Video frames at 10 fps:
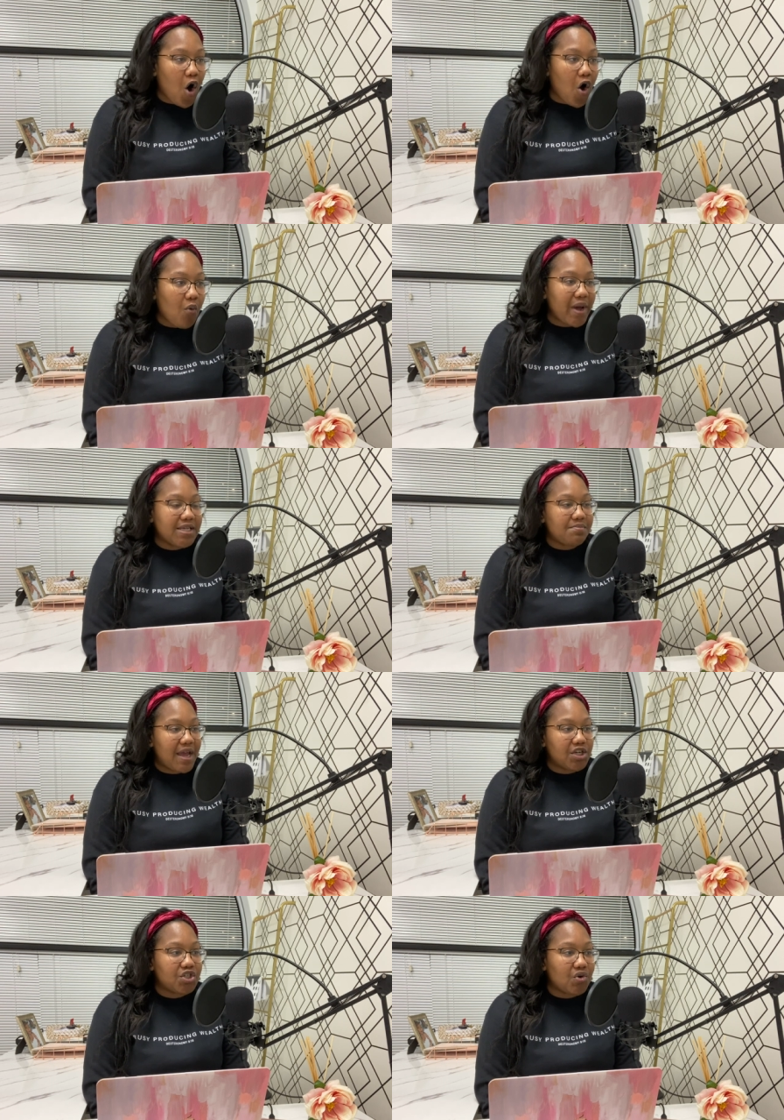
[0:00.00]
always
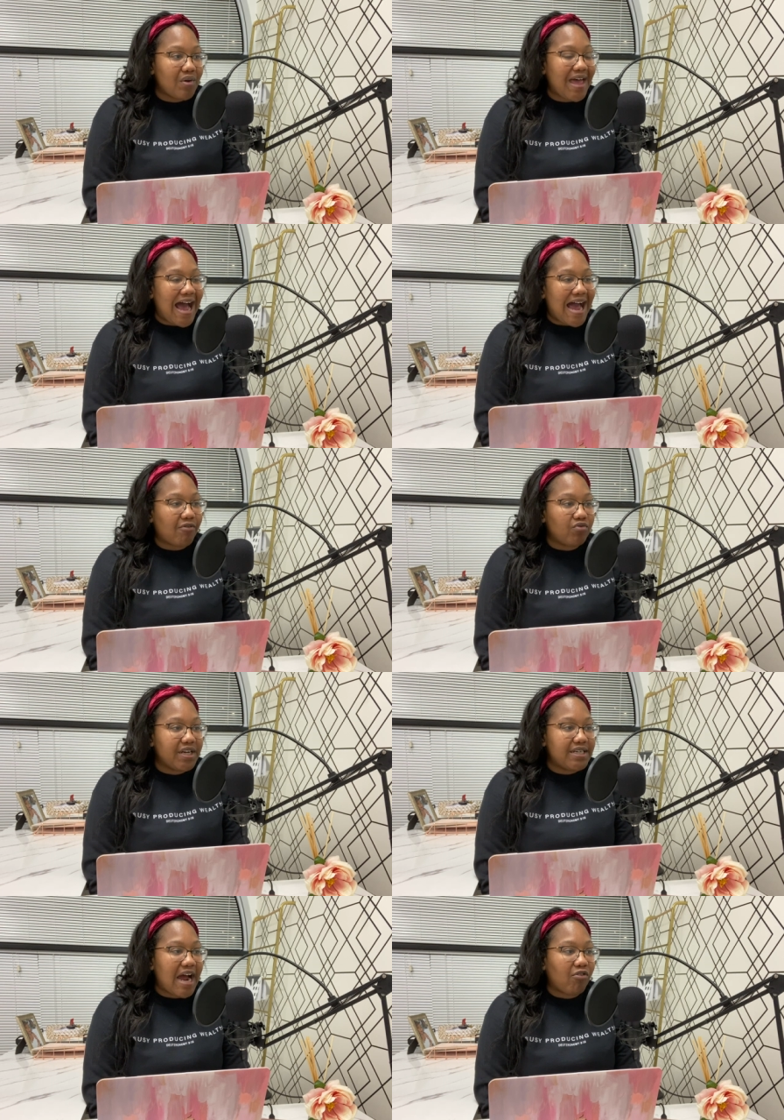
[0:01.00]
make sure that I
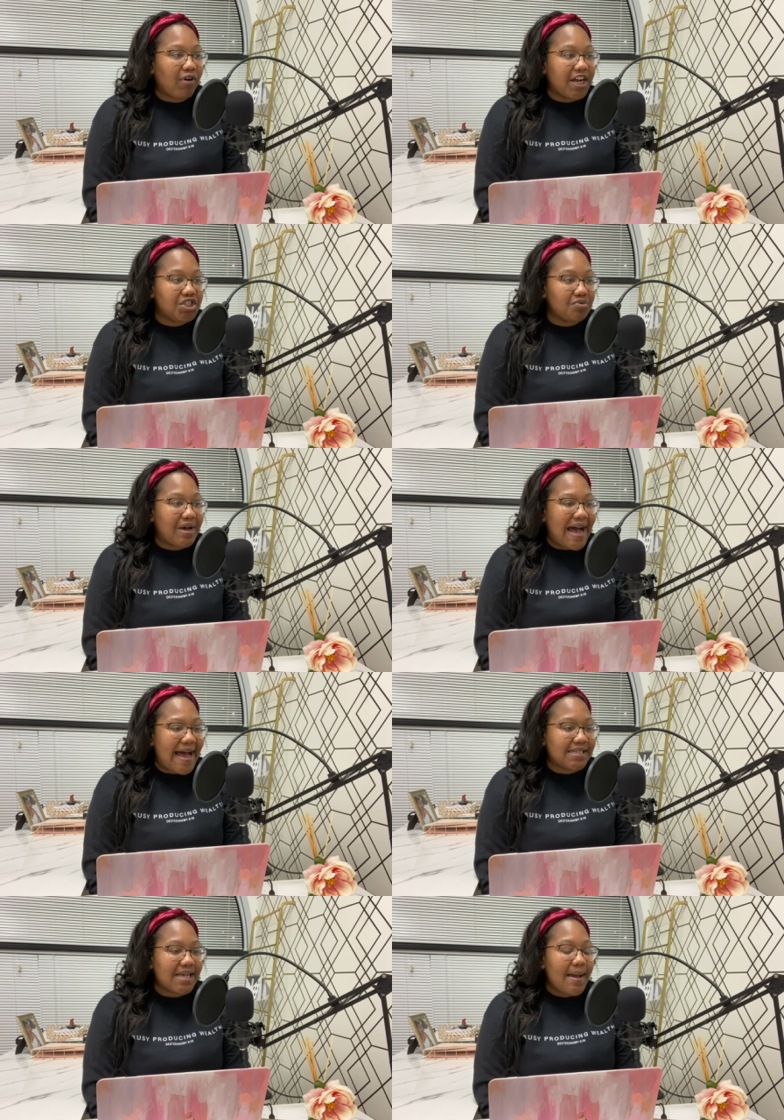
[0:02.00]
redirect you
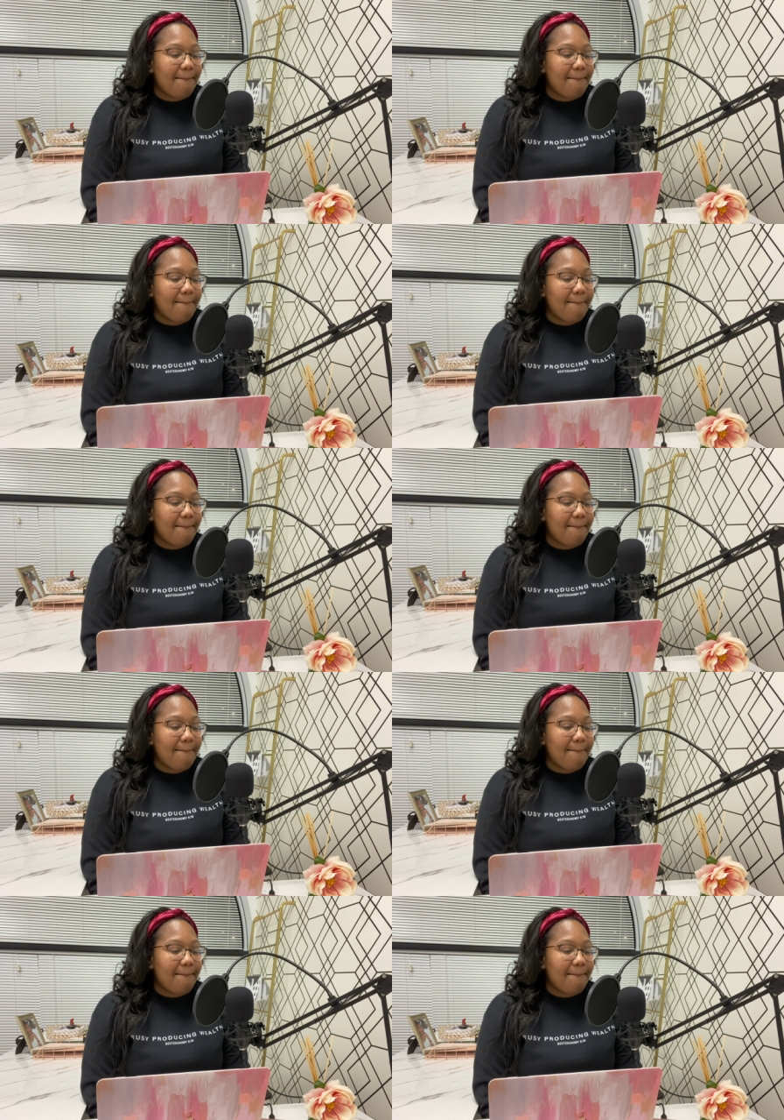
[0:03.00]
guys